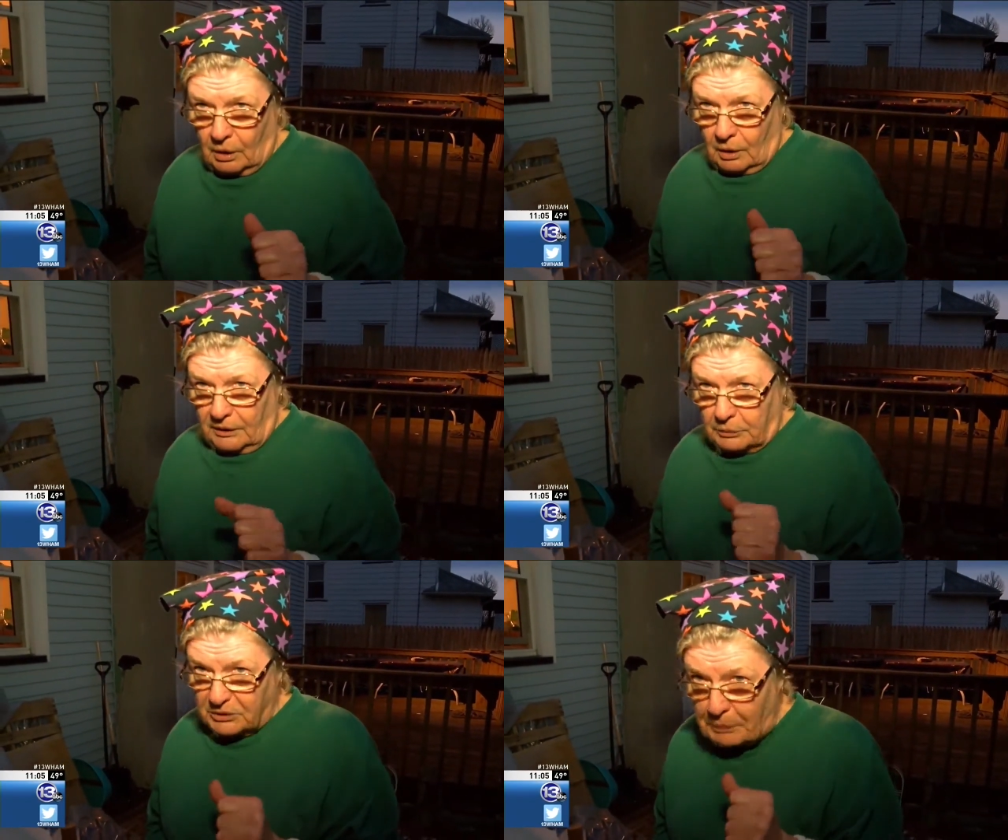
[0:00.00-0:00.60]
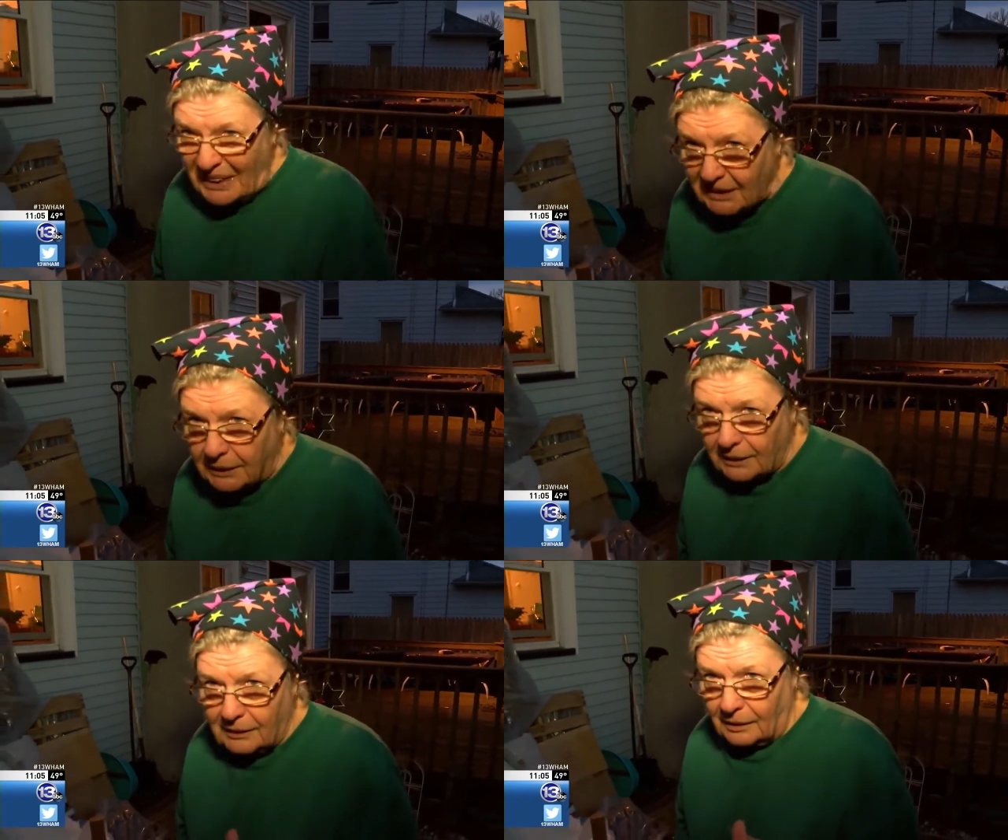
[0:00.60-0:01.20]
It was big. So
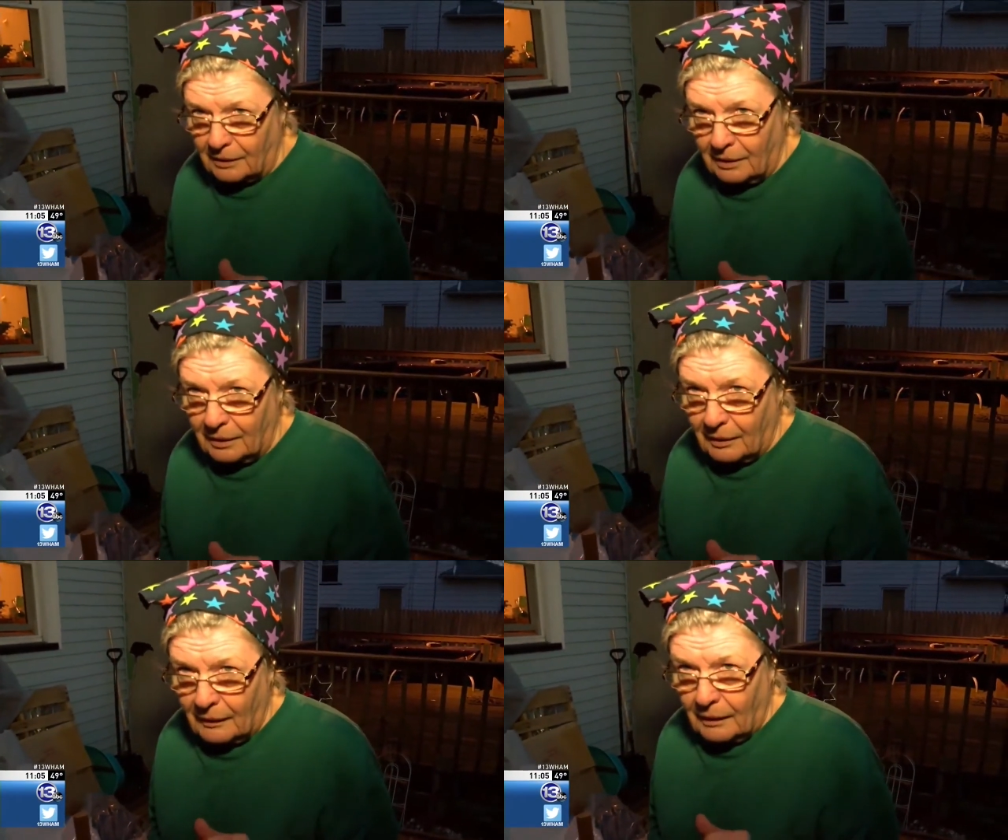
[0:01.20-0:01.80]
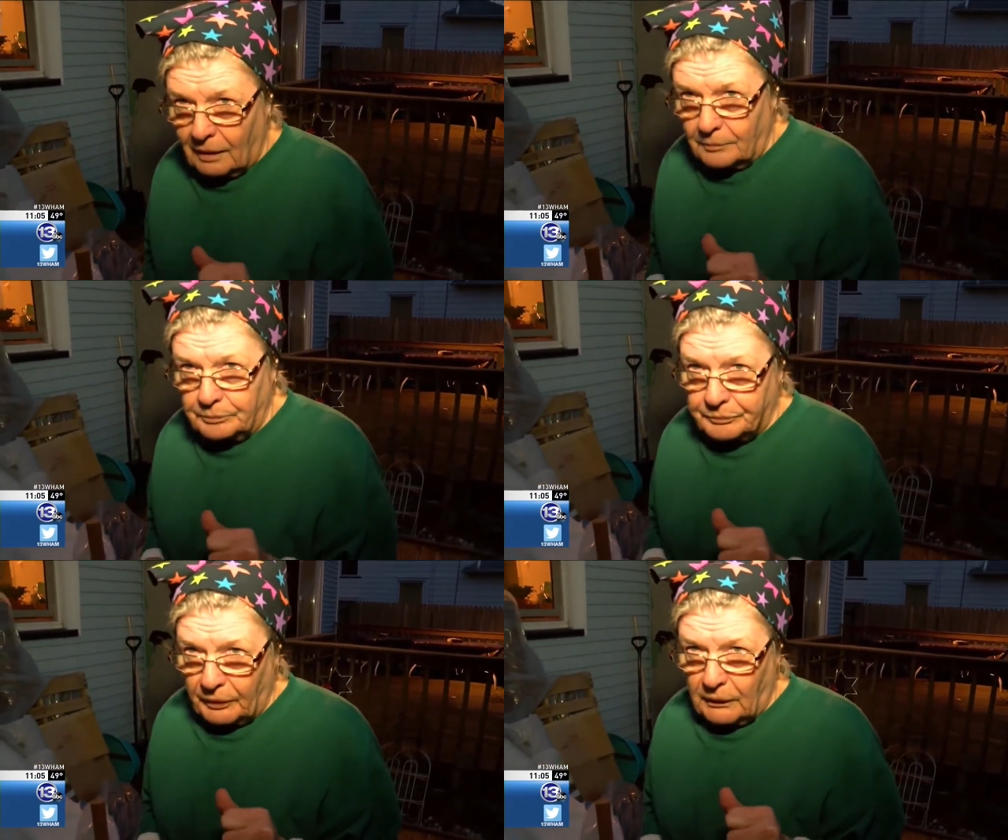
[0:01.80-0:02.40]
talk to me. What, what was
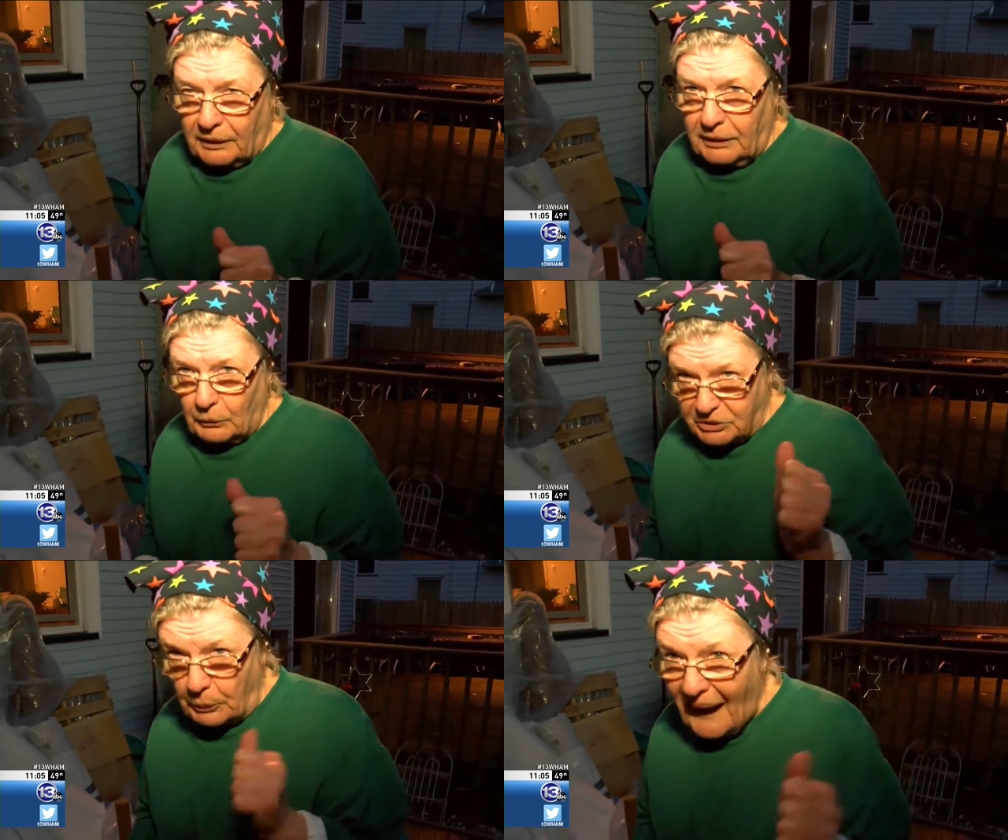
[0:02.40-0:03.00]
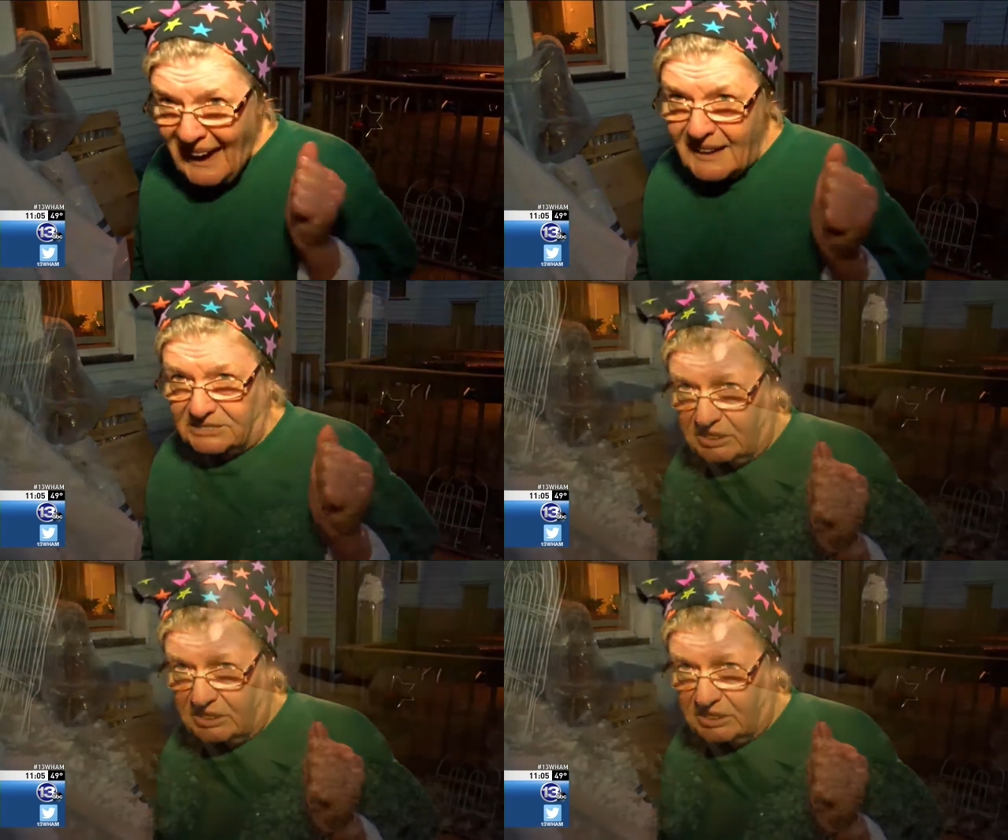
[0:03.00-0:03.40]
it? It was a rat.